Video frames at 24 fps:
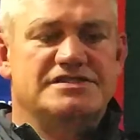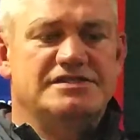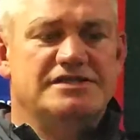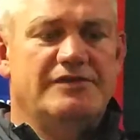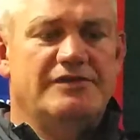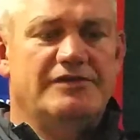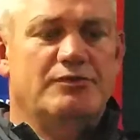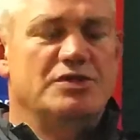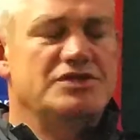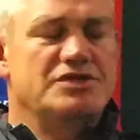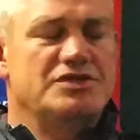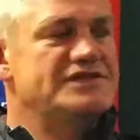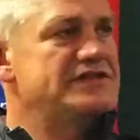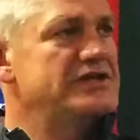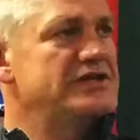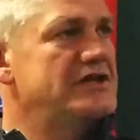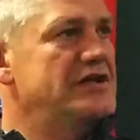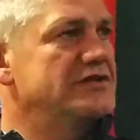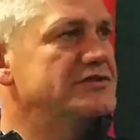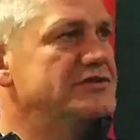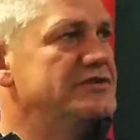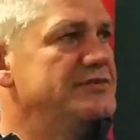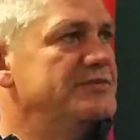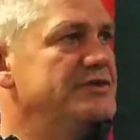It's never what
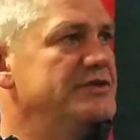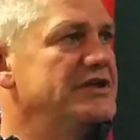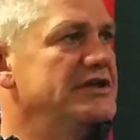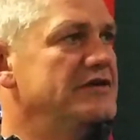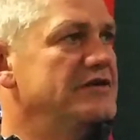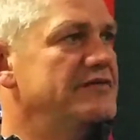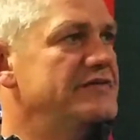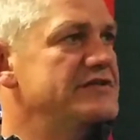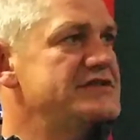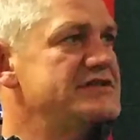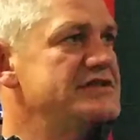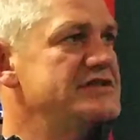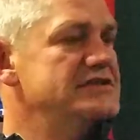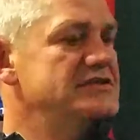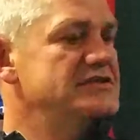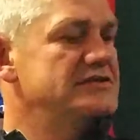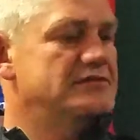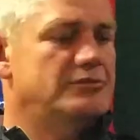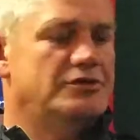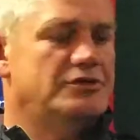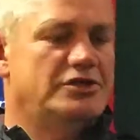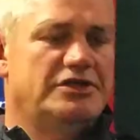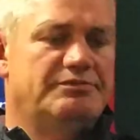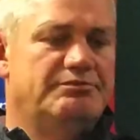you set out to the beginning of the
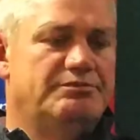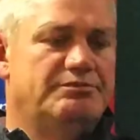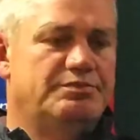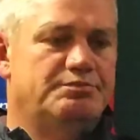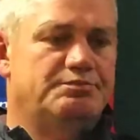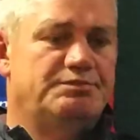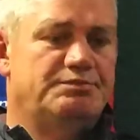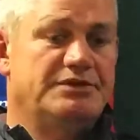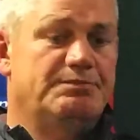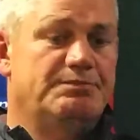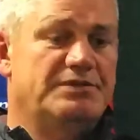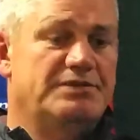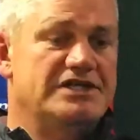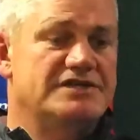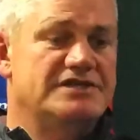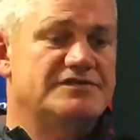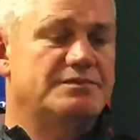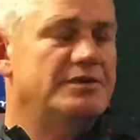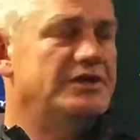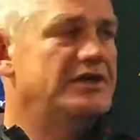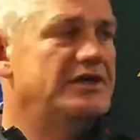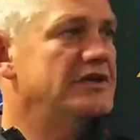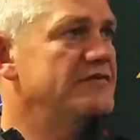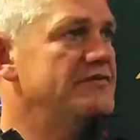season. We had big
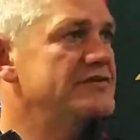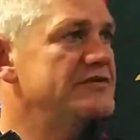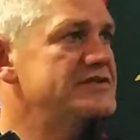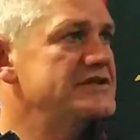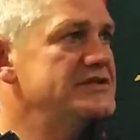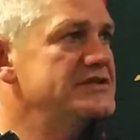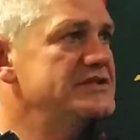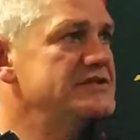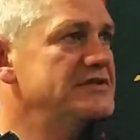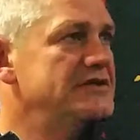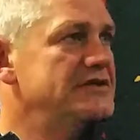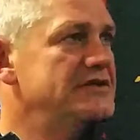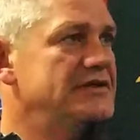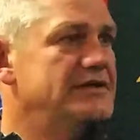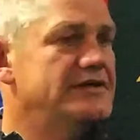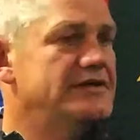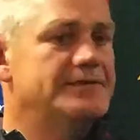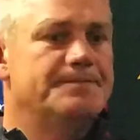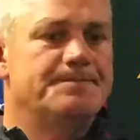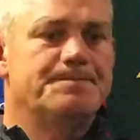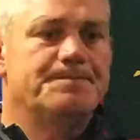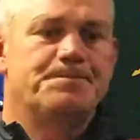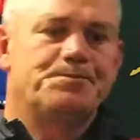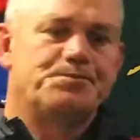plans at the beginning of the
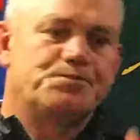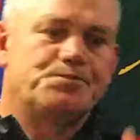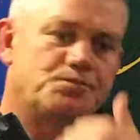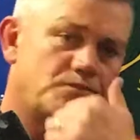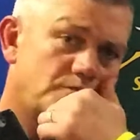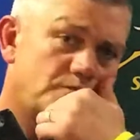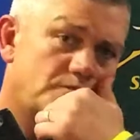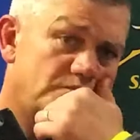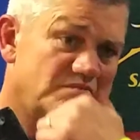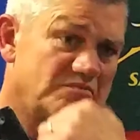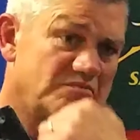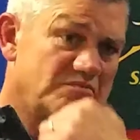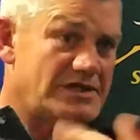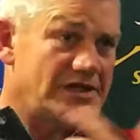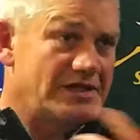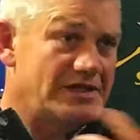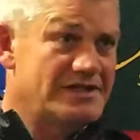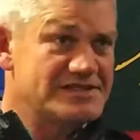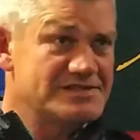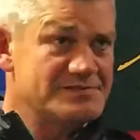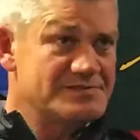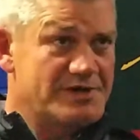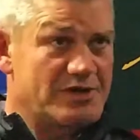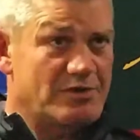season, and
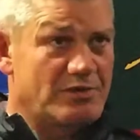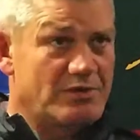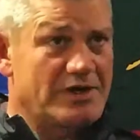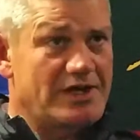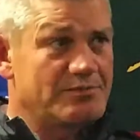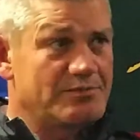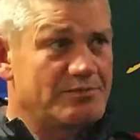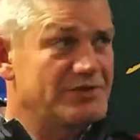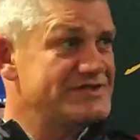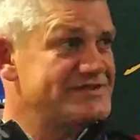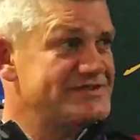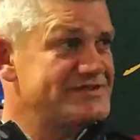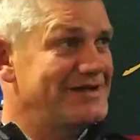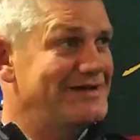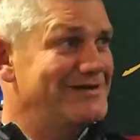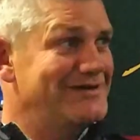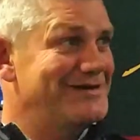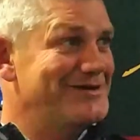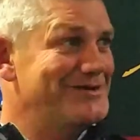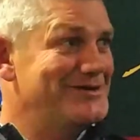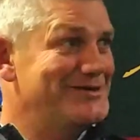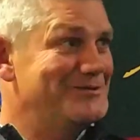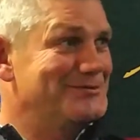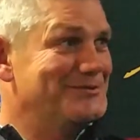it doesn't matter what I'm going
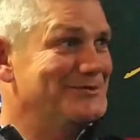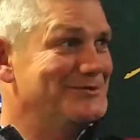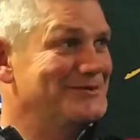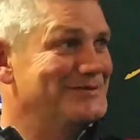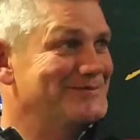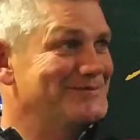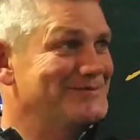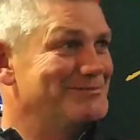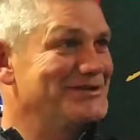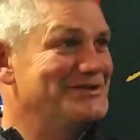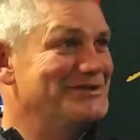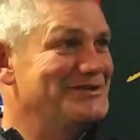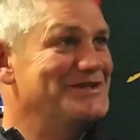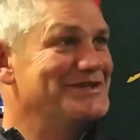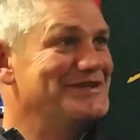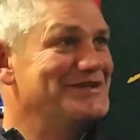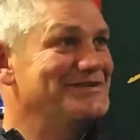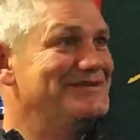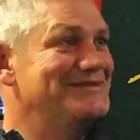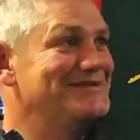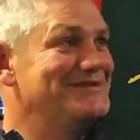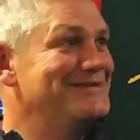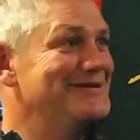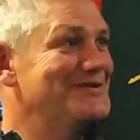to say now. It will be
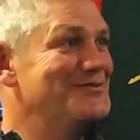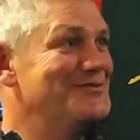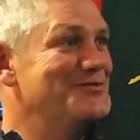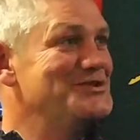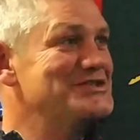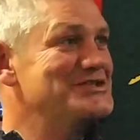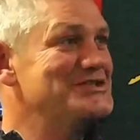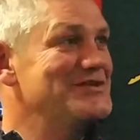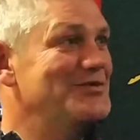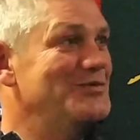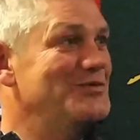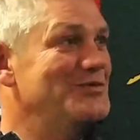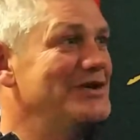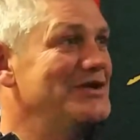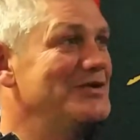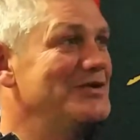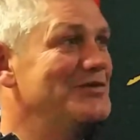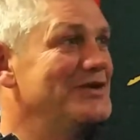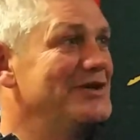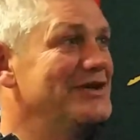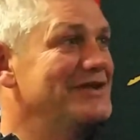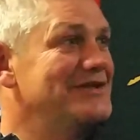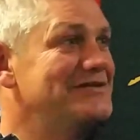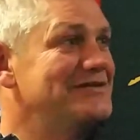turned in whichever
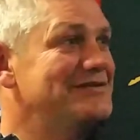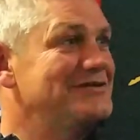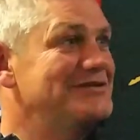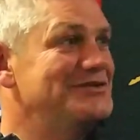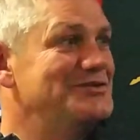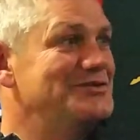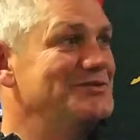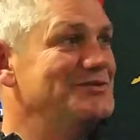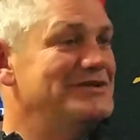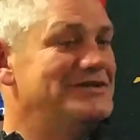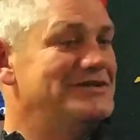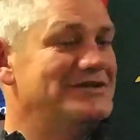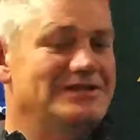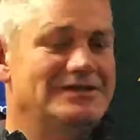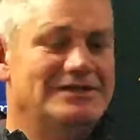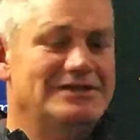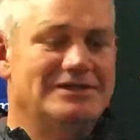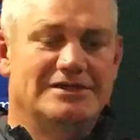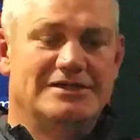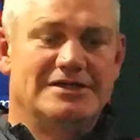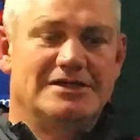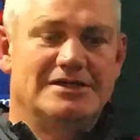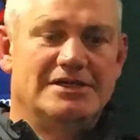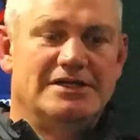way you want it to be
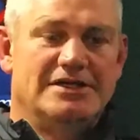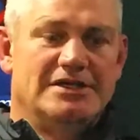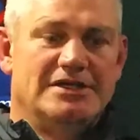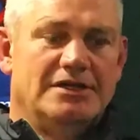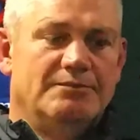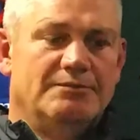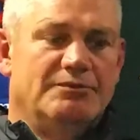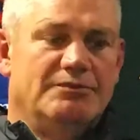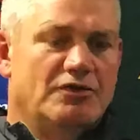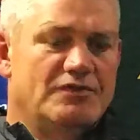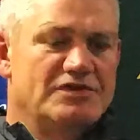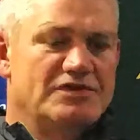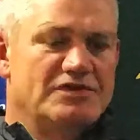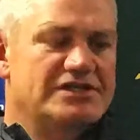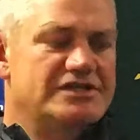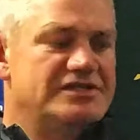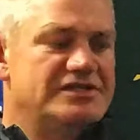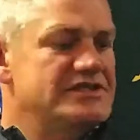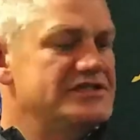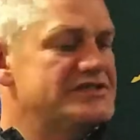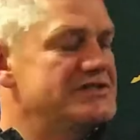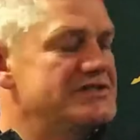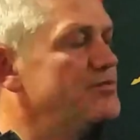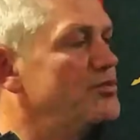turned. But
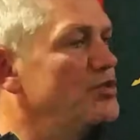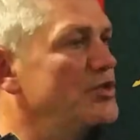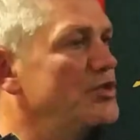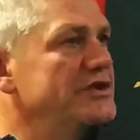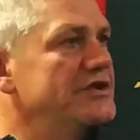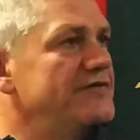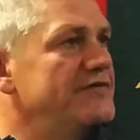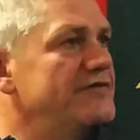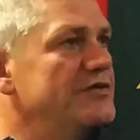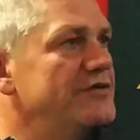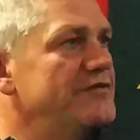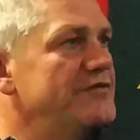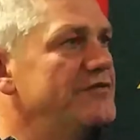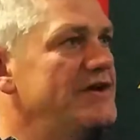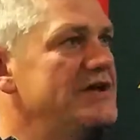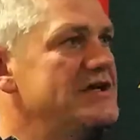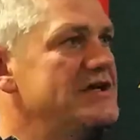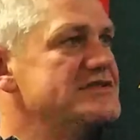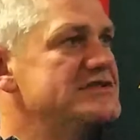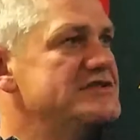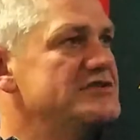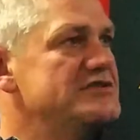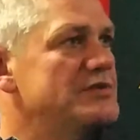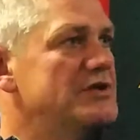obviously, they're disappointed for
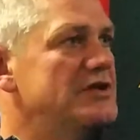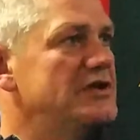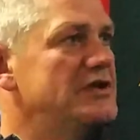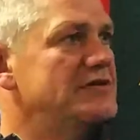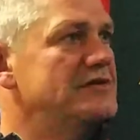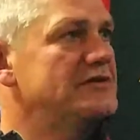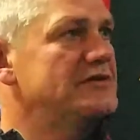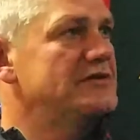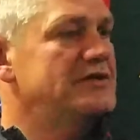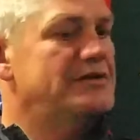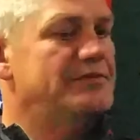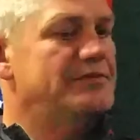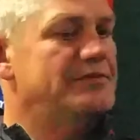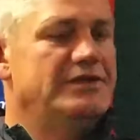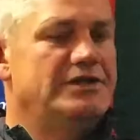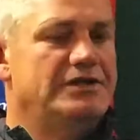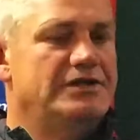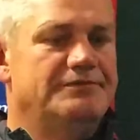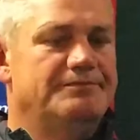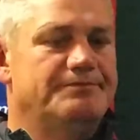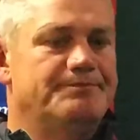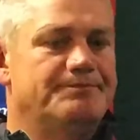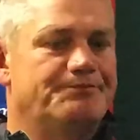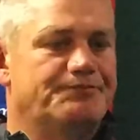the fans as well.
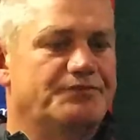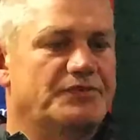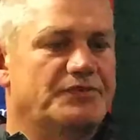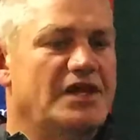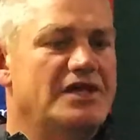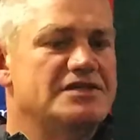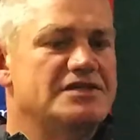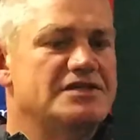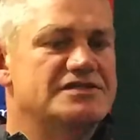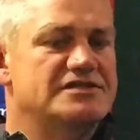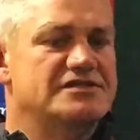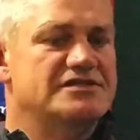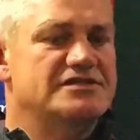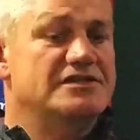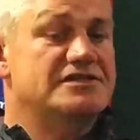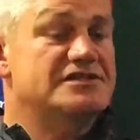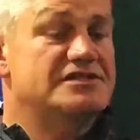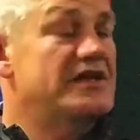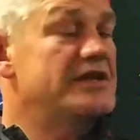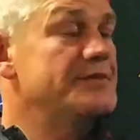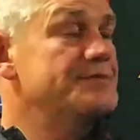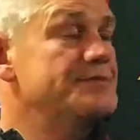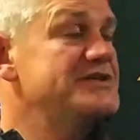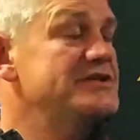I mean,
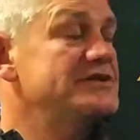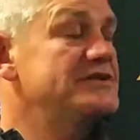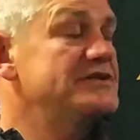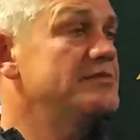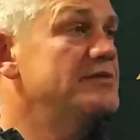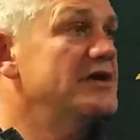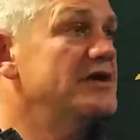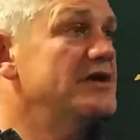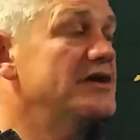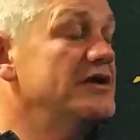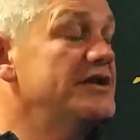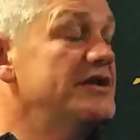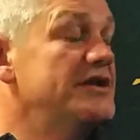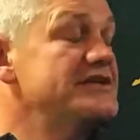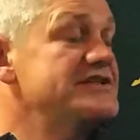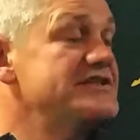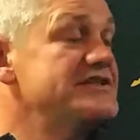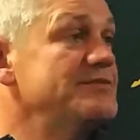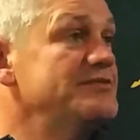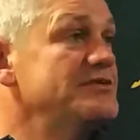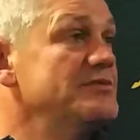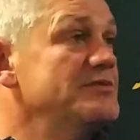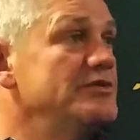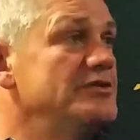it's
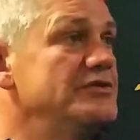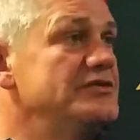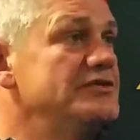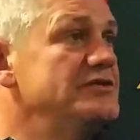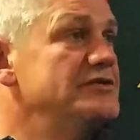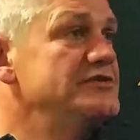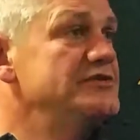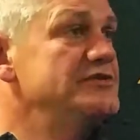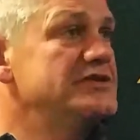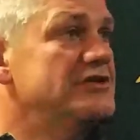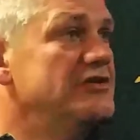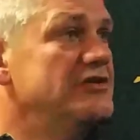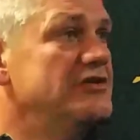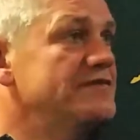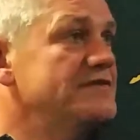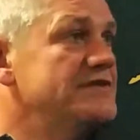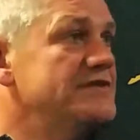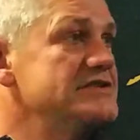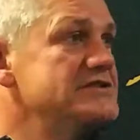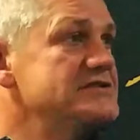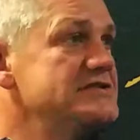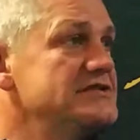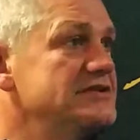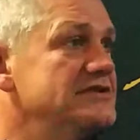unacceptable to lose
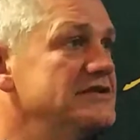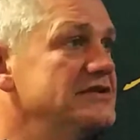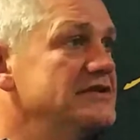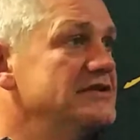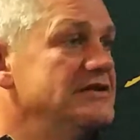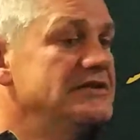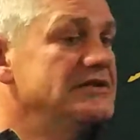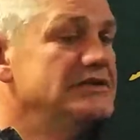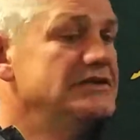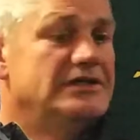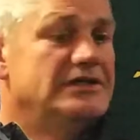at Loftus.